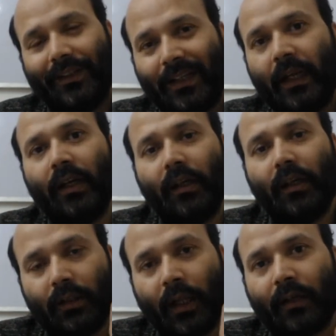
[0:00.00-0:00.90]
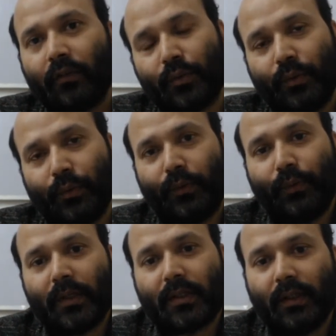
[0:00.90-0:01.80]
deal the
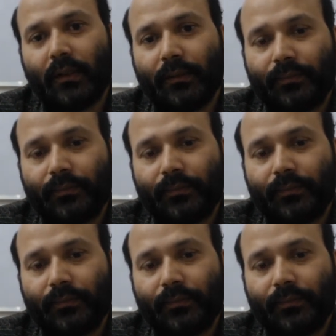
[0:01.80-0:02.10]
question